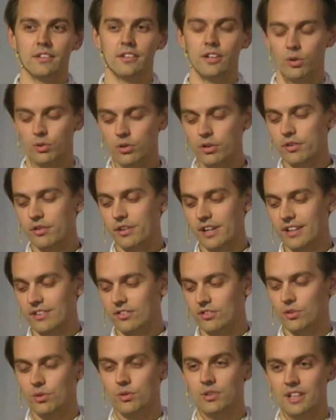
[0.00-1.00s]
the only
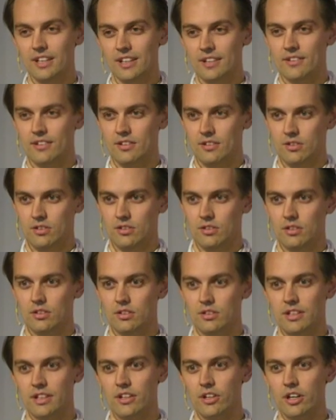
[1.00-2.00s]
things you need
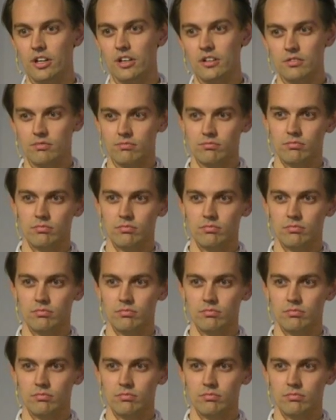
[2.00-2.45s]
that are